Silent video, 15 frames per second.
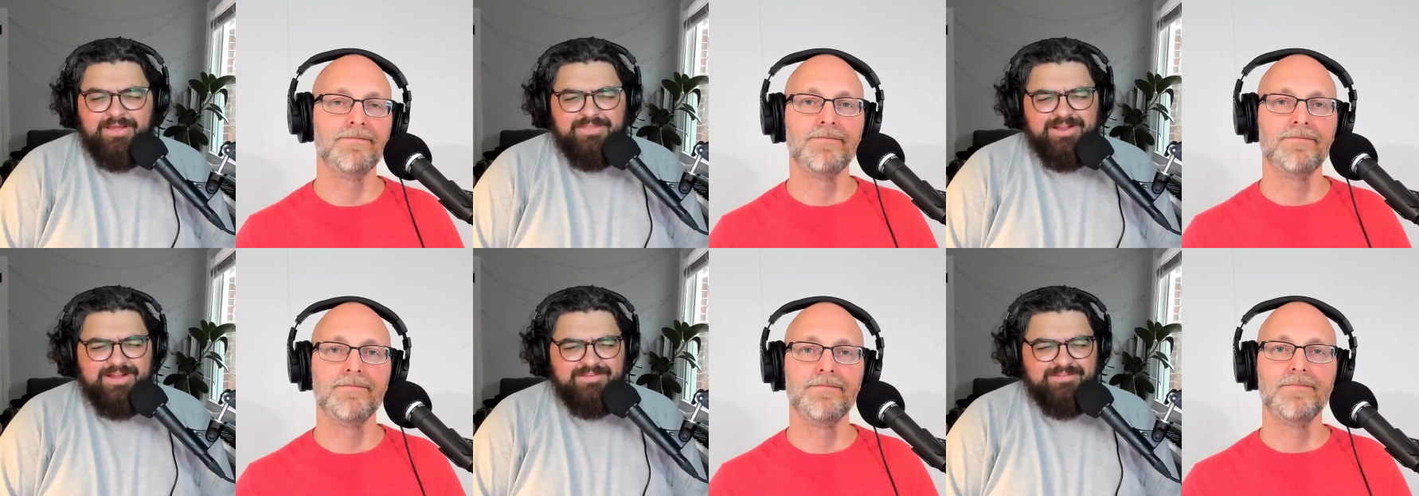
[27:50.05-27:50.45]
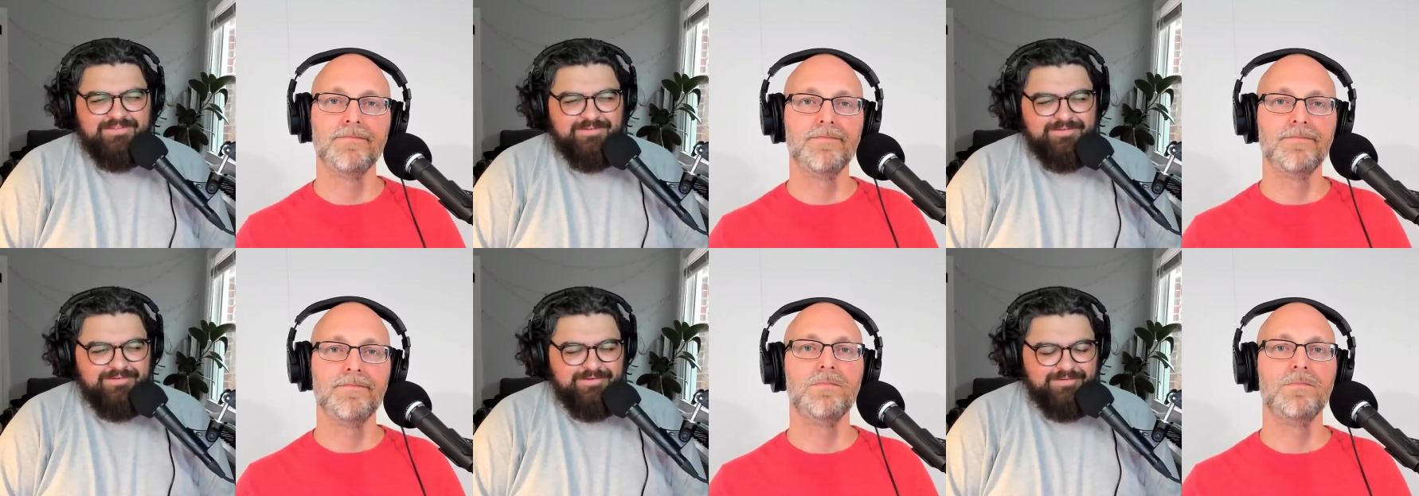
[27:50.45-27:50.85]
Speaker 1: I think I
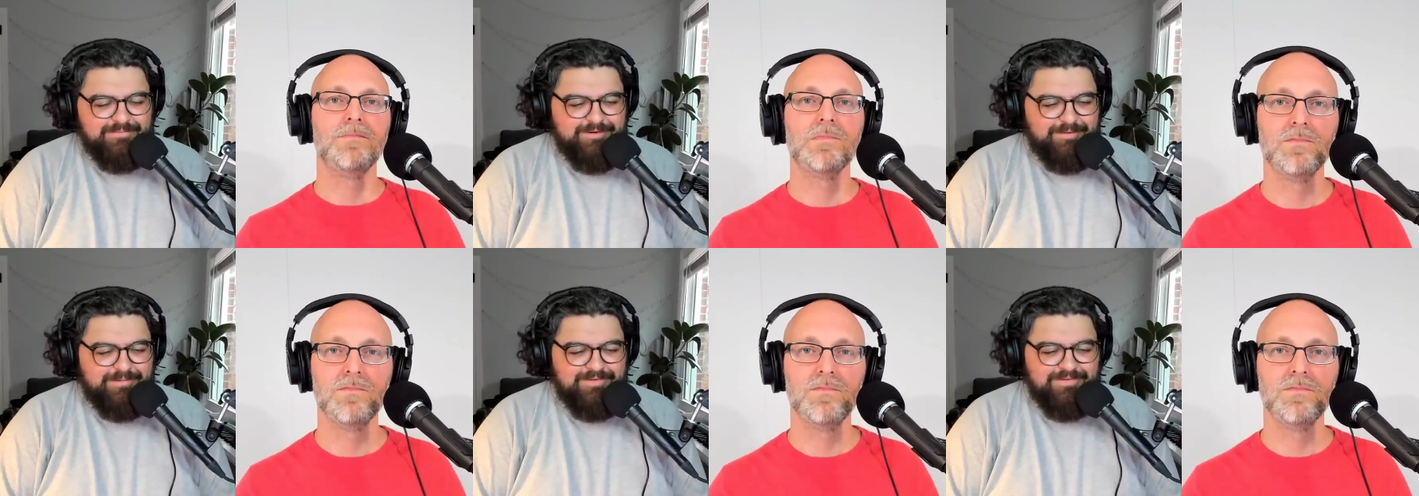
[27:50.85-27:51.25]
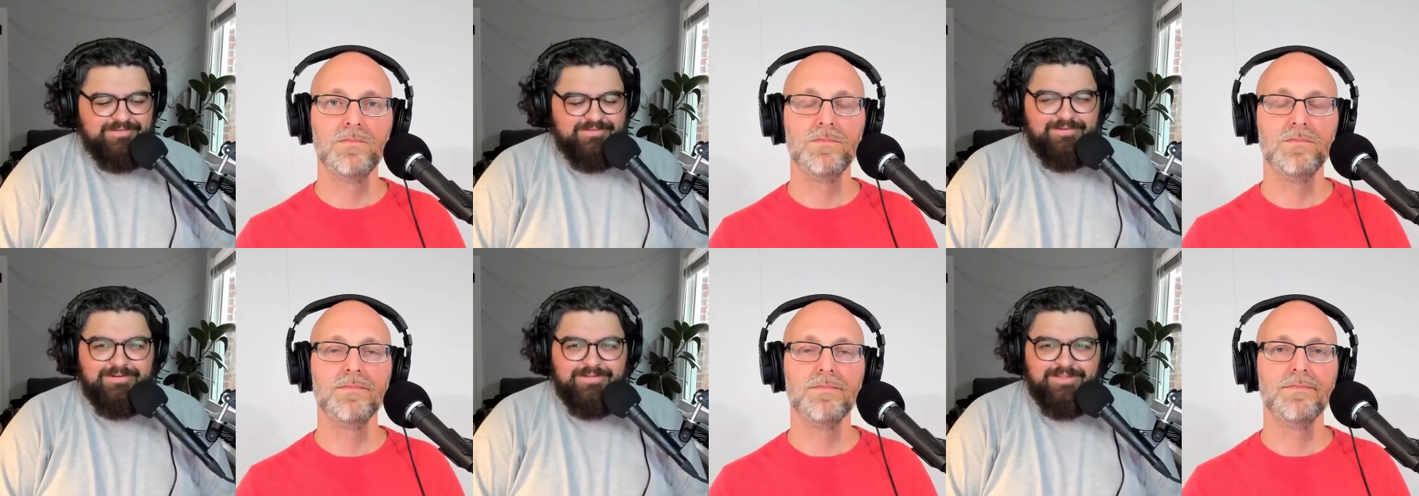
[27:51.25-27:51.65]
still do. It's probably
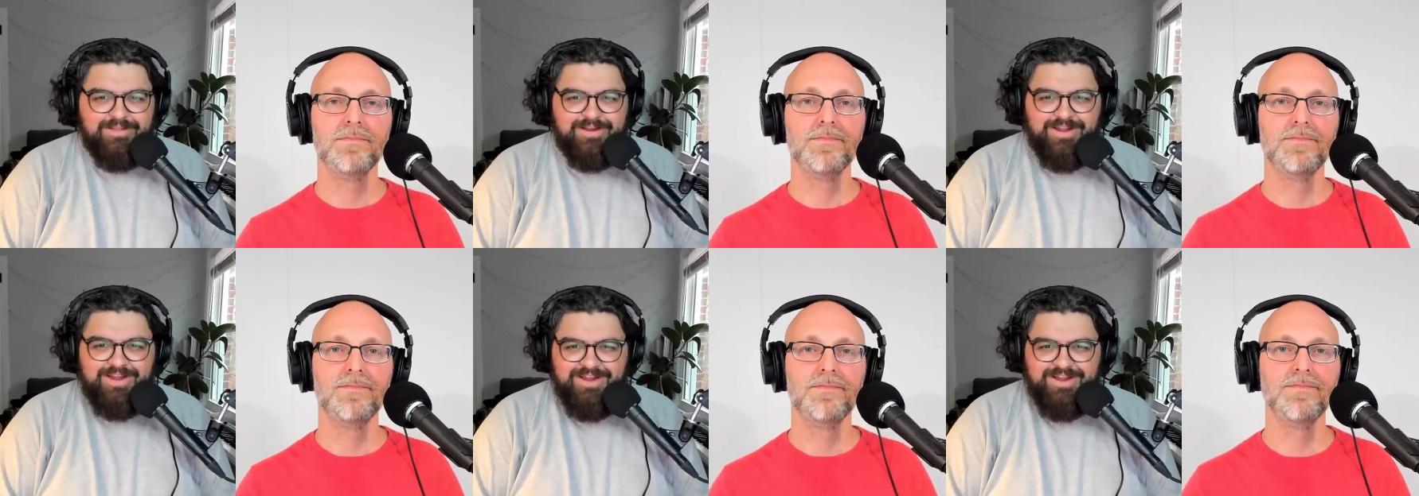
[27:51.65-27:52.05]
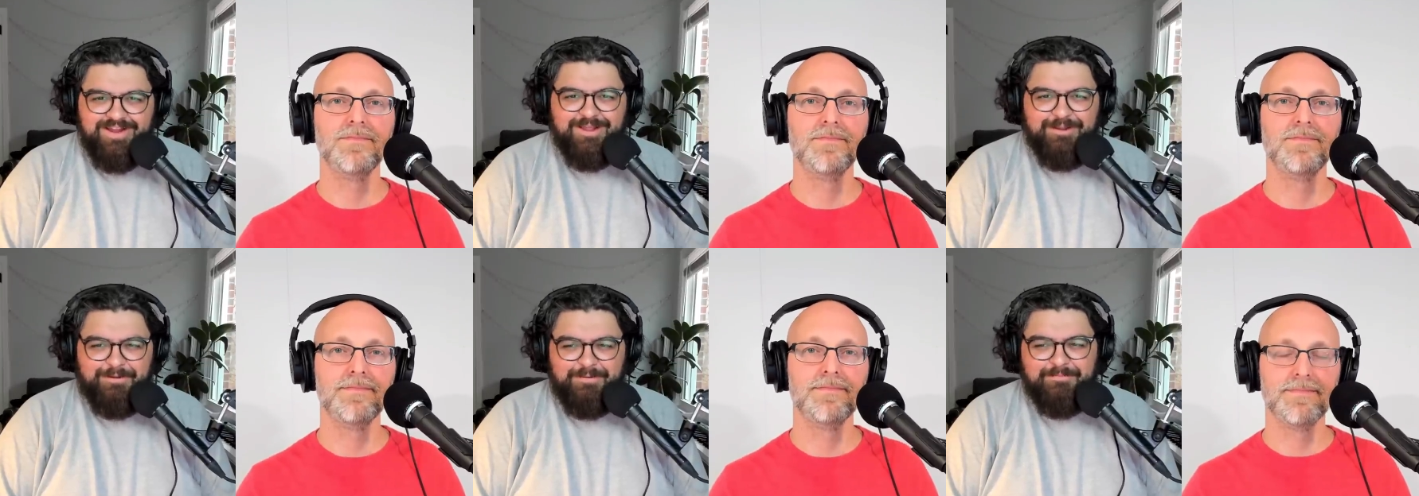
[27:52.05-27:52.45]
still like
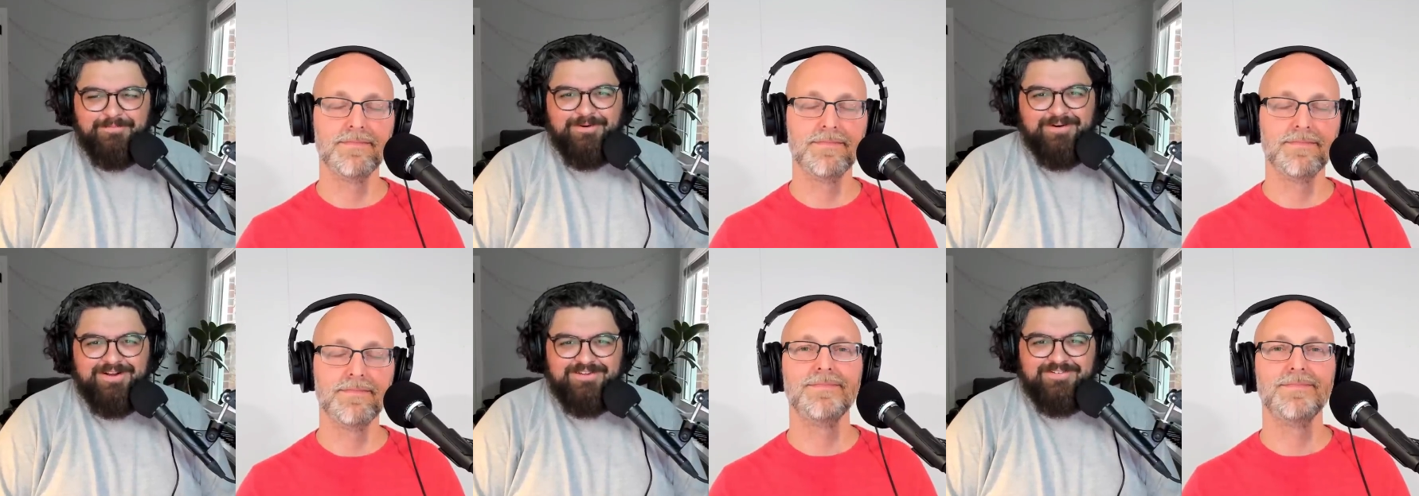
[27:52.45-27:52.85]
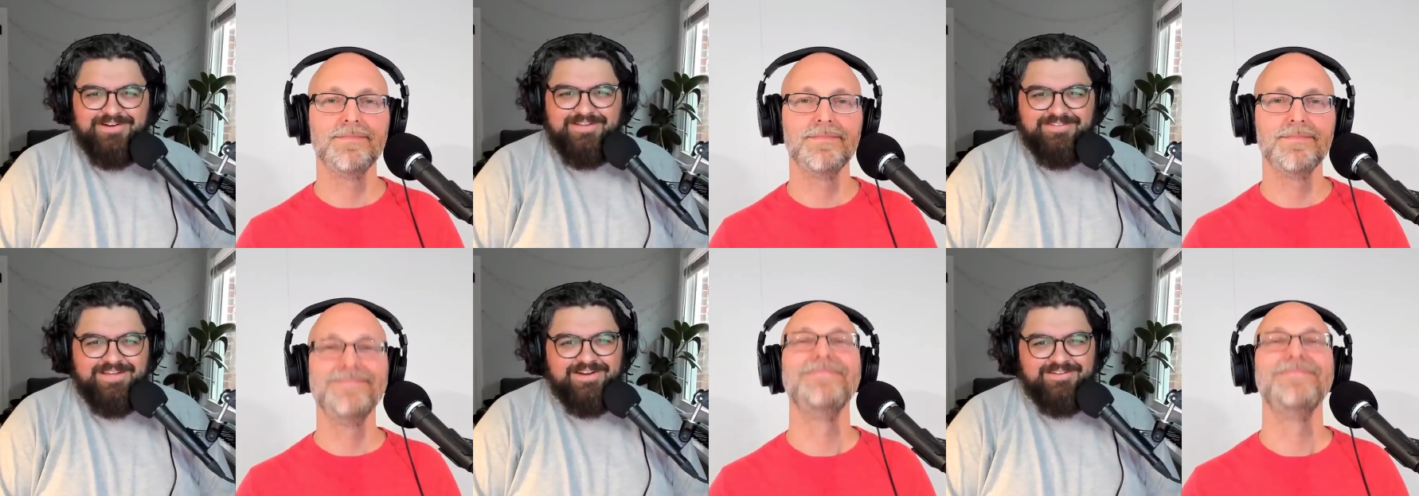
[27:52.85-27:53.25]
importing
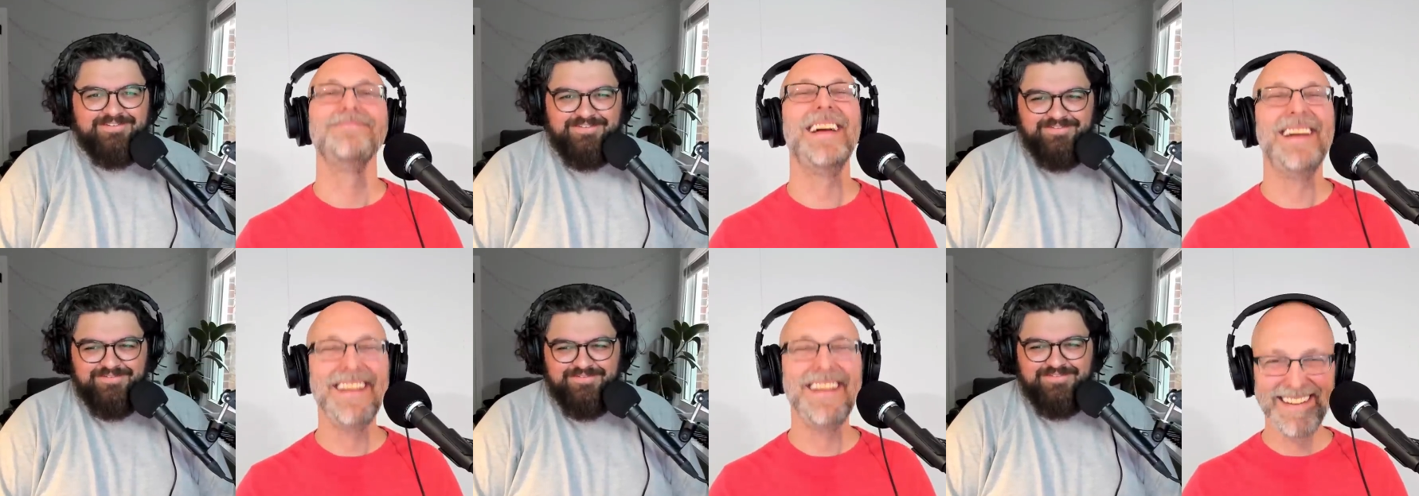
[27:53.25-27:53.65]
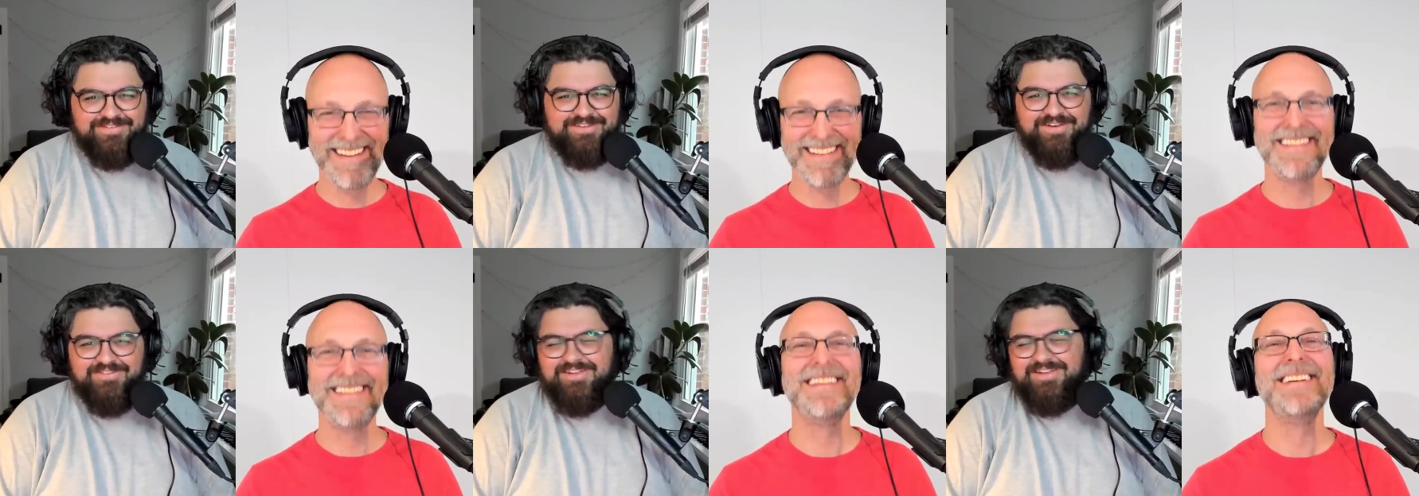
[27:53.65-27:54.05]
transactions from
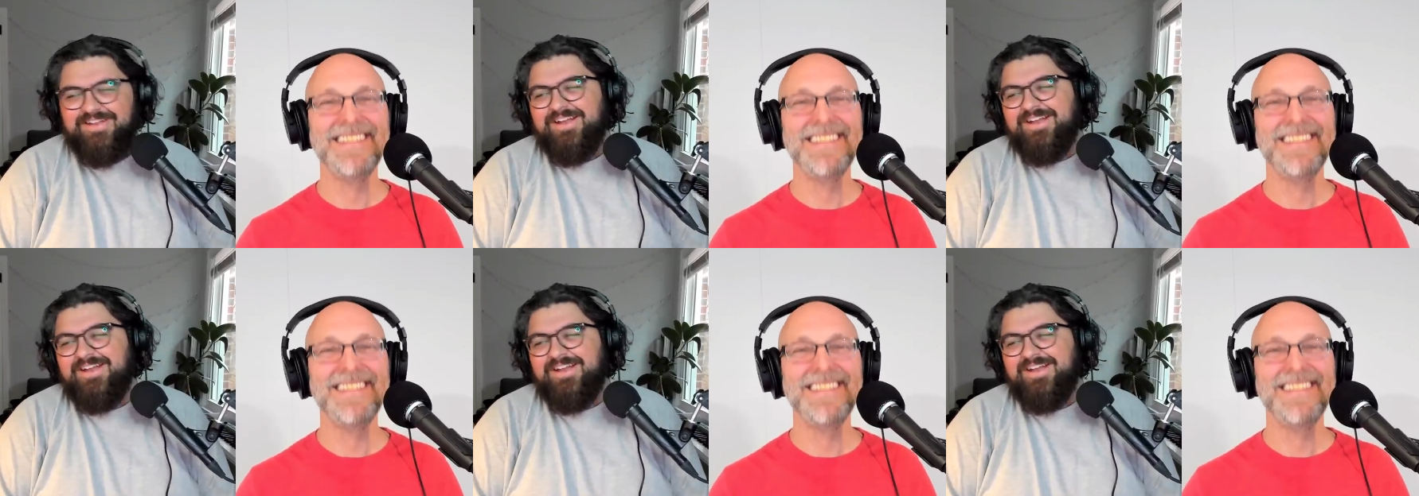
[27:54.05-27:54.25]
stuff,